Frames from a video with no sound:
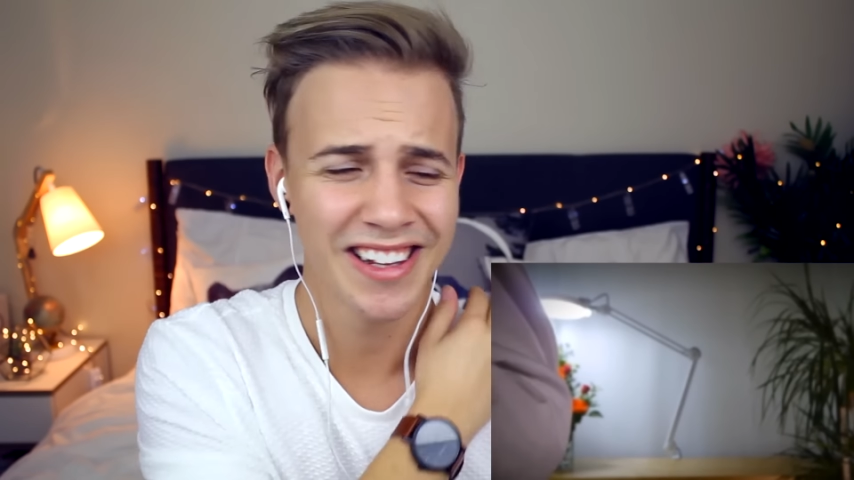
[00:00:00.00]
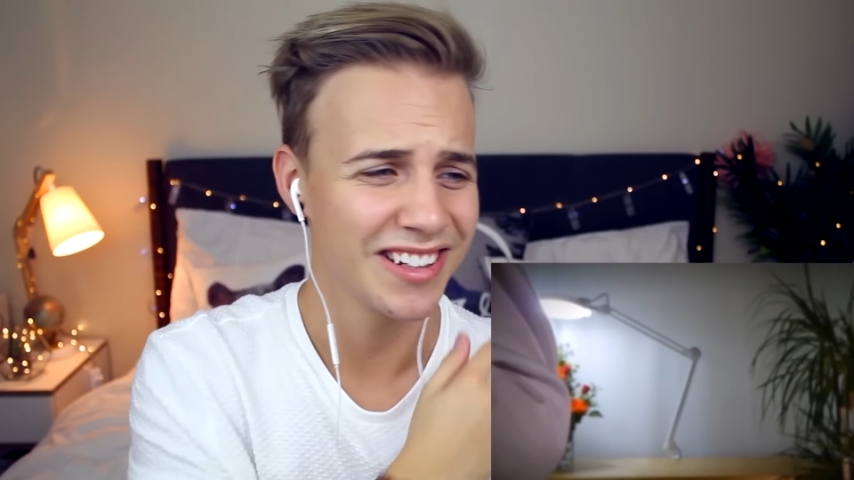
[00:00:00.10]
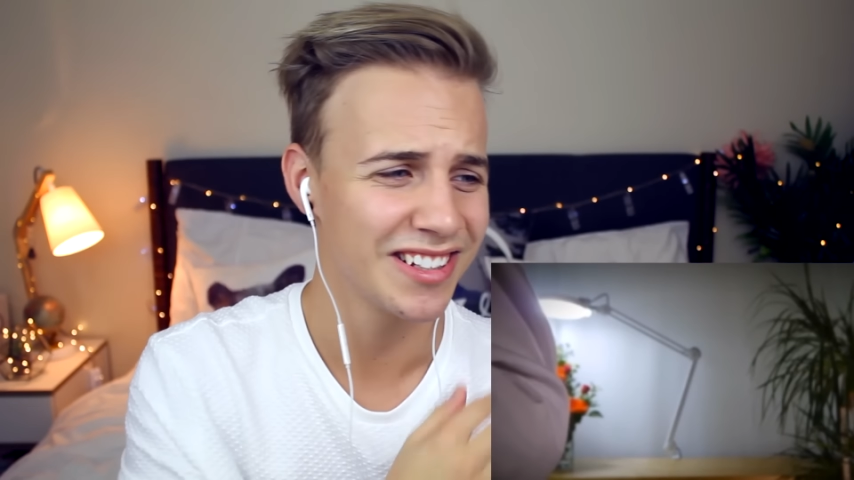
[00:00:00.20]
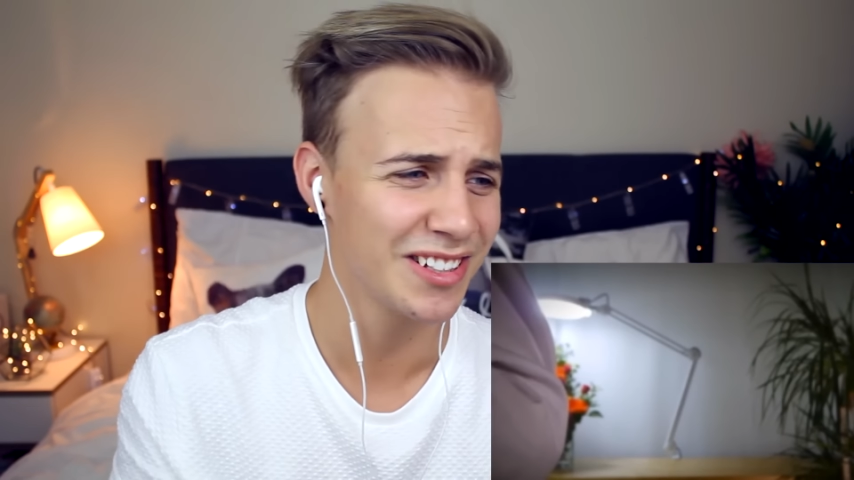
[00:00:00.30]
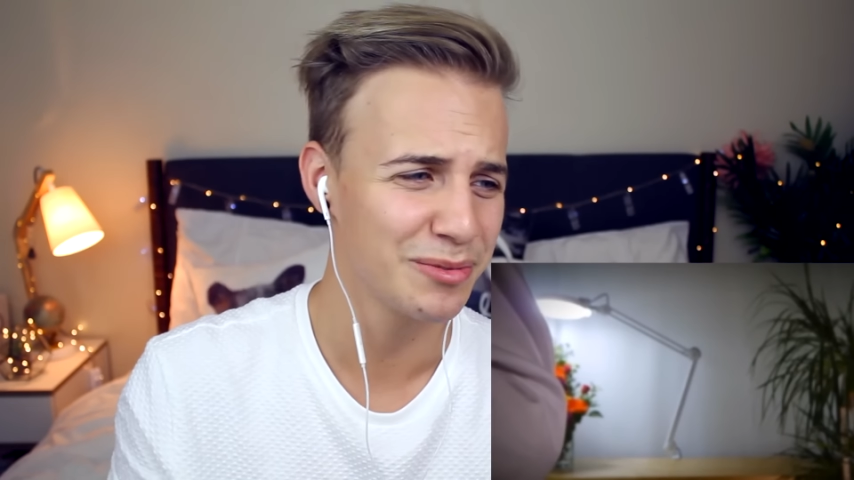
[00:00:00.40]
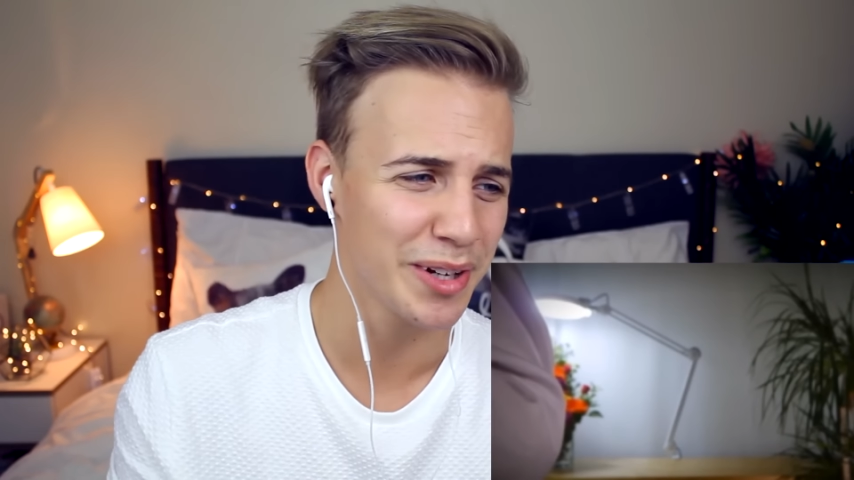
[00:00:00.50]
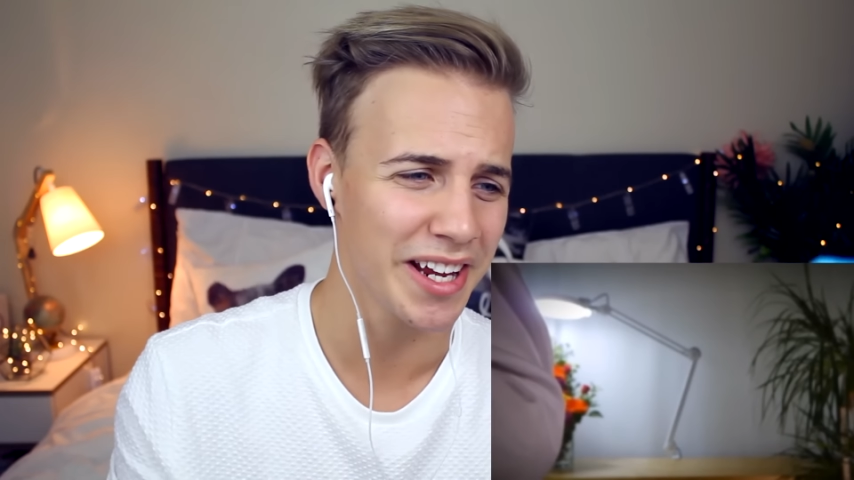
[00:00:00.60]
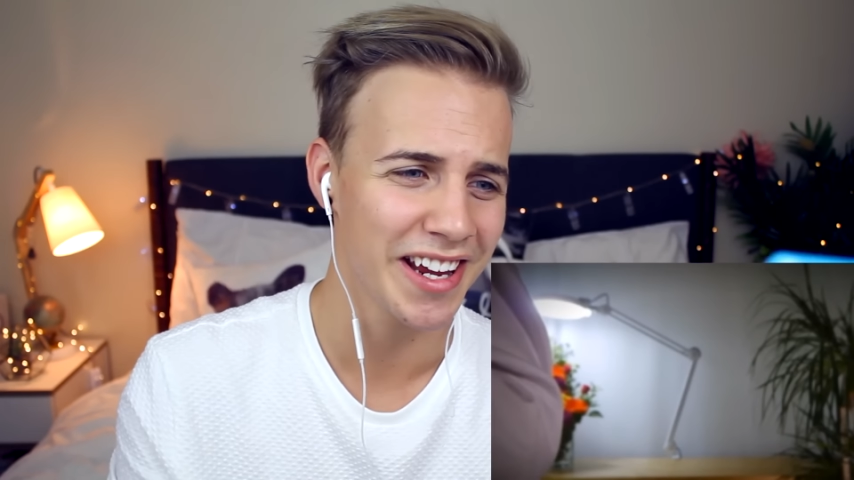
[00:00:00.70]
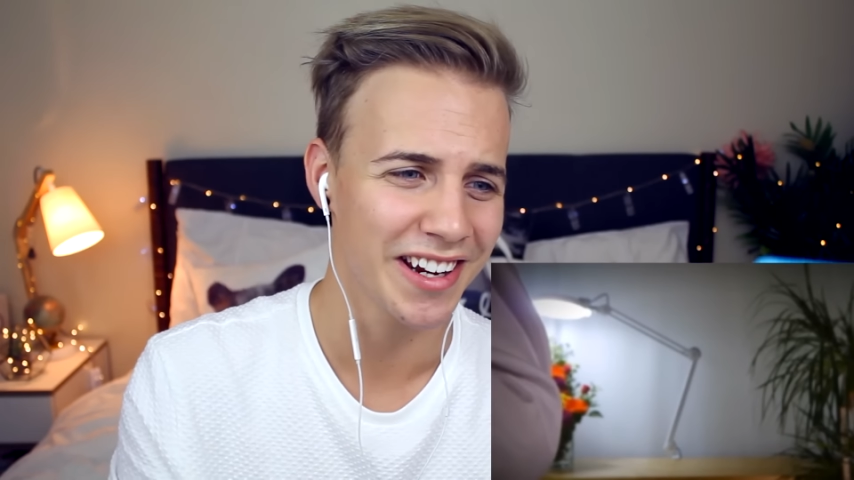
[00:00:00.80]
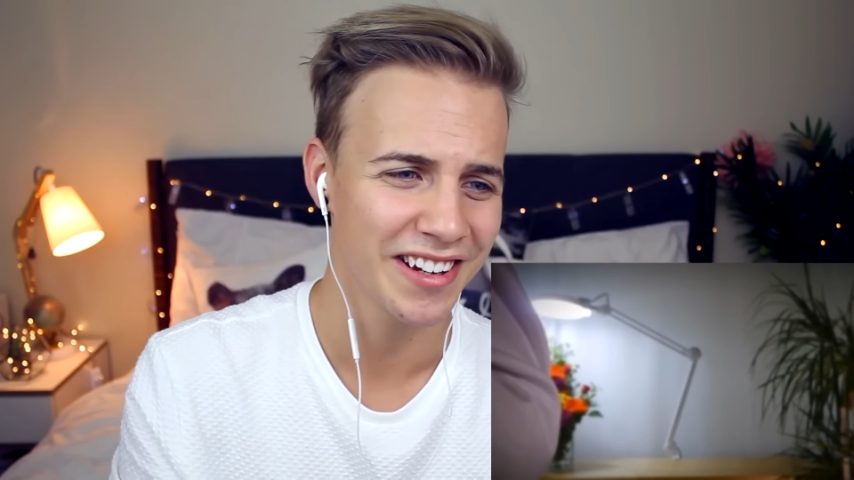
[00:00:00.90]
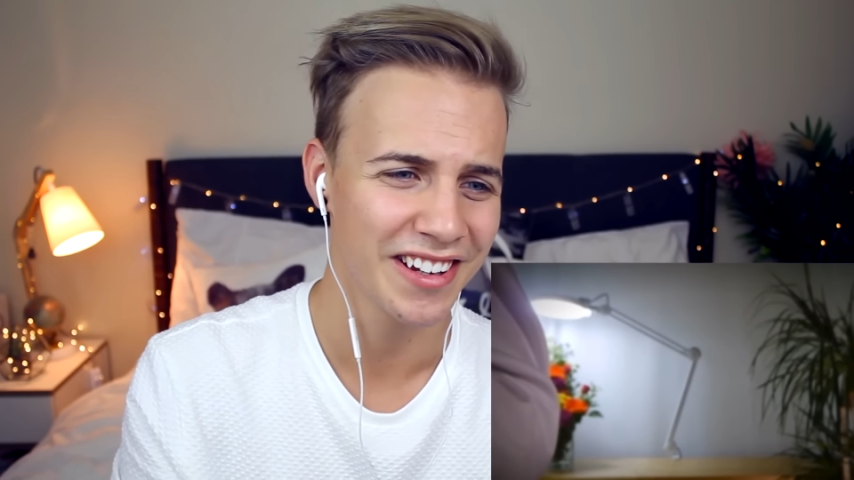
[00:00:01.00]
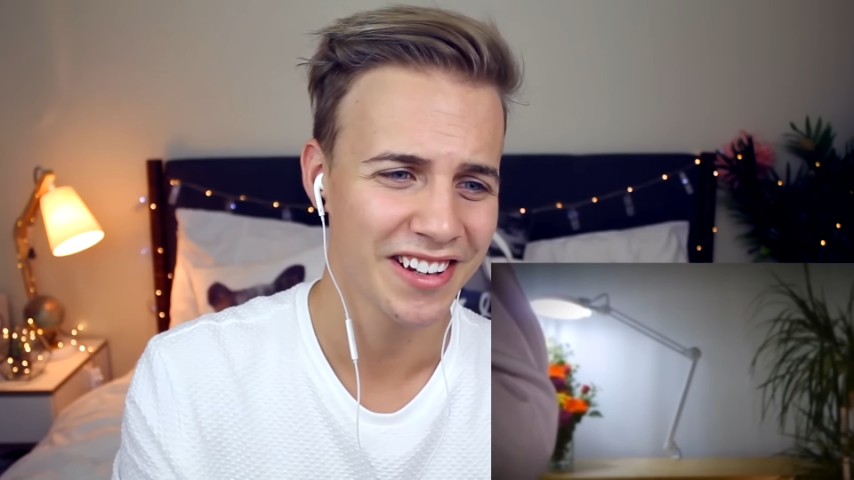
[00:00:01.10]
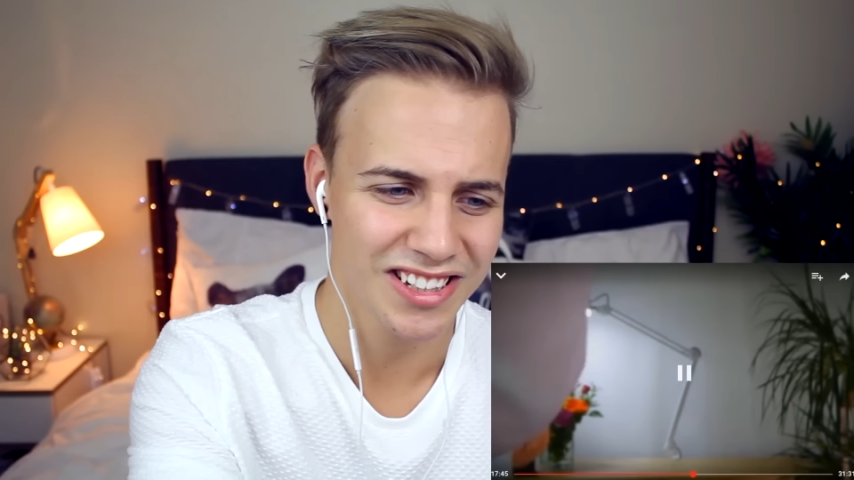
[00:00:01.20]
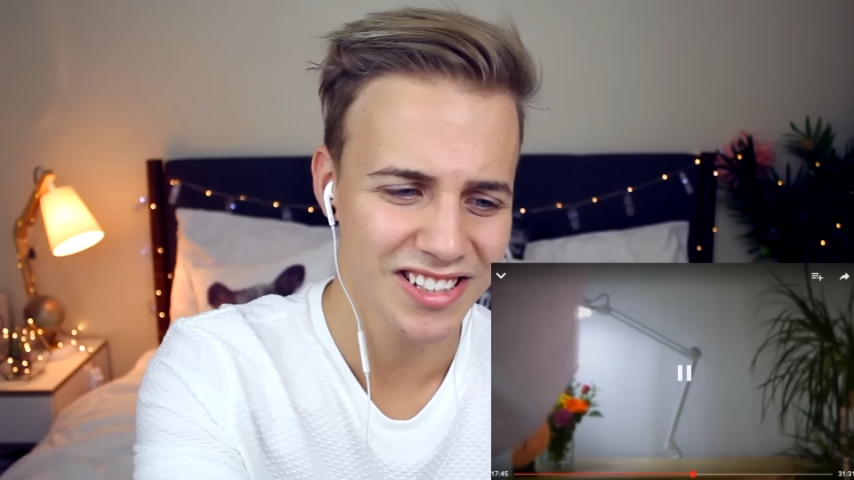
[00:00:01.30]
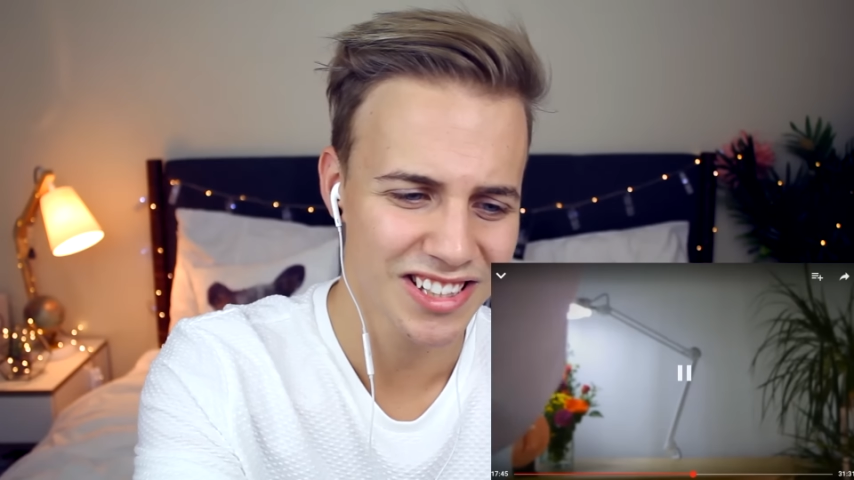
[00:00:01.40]
This is weird.
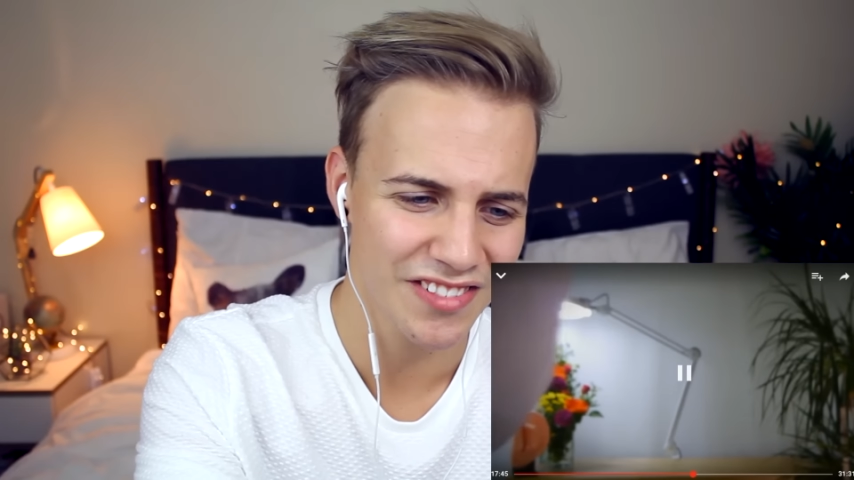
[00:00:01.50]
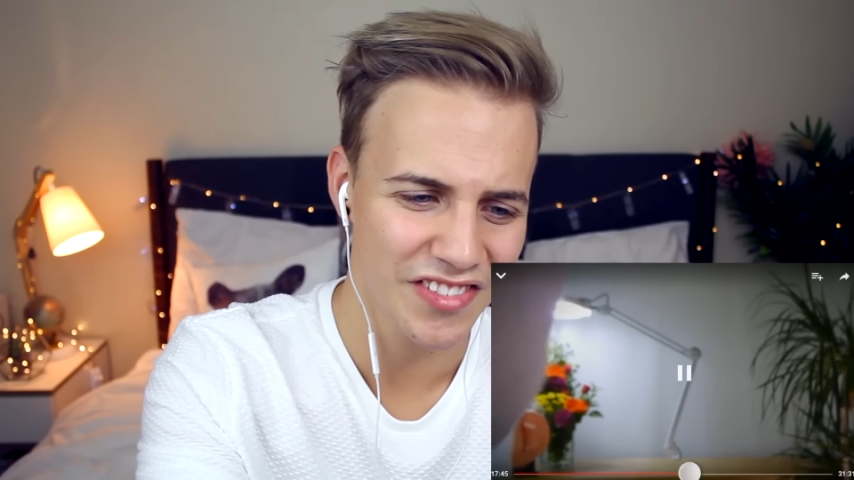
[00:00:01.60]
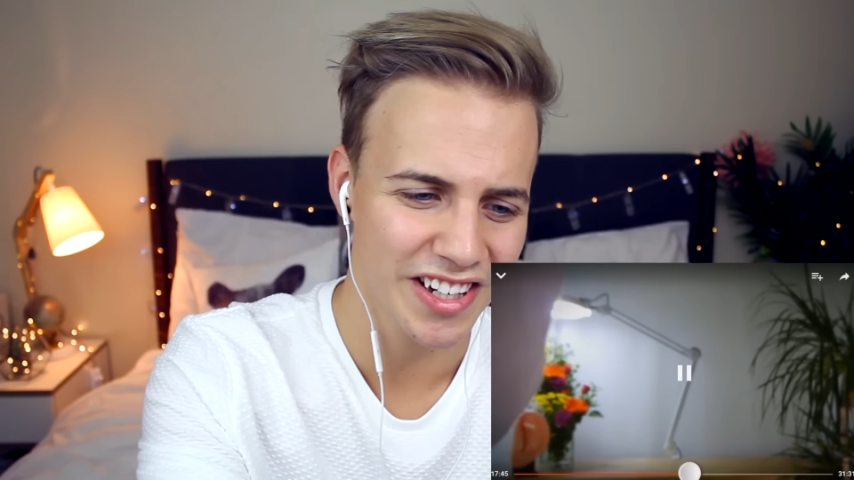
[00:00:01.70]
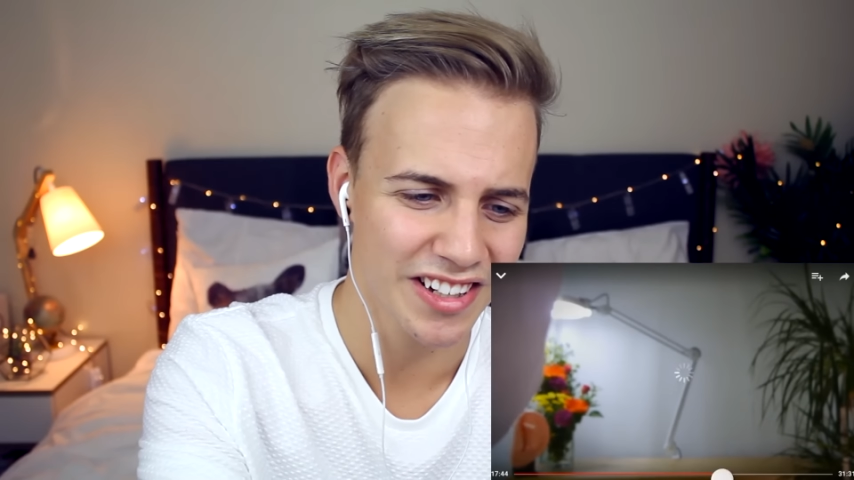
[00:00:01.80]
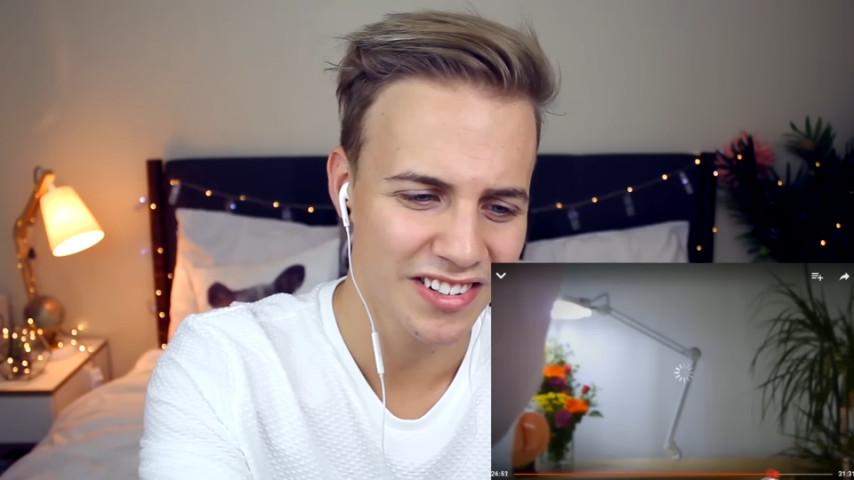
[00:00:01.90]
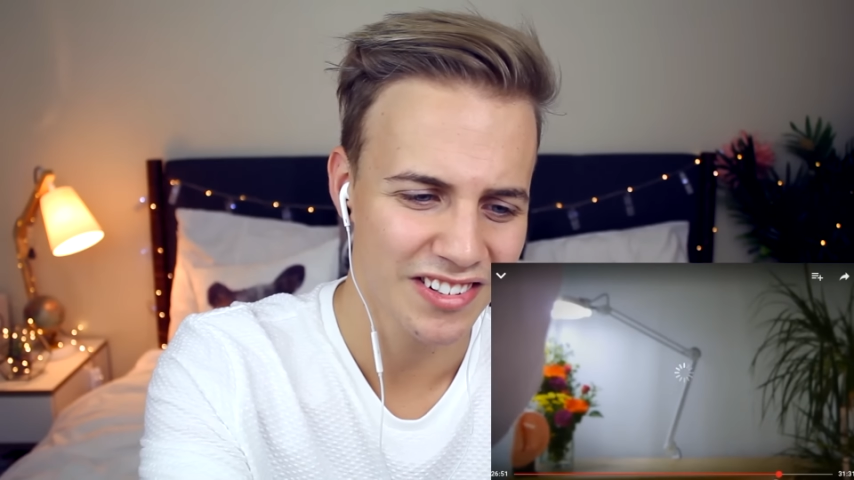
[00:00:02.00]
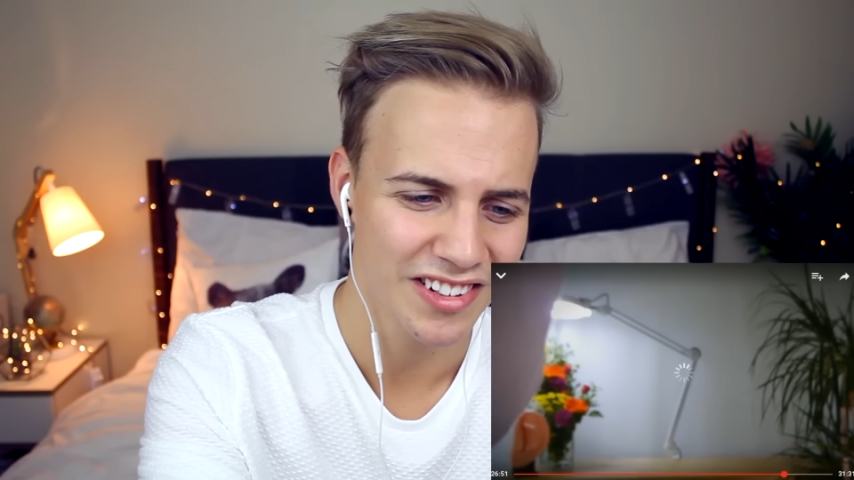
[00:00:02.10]
Let's skip in.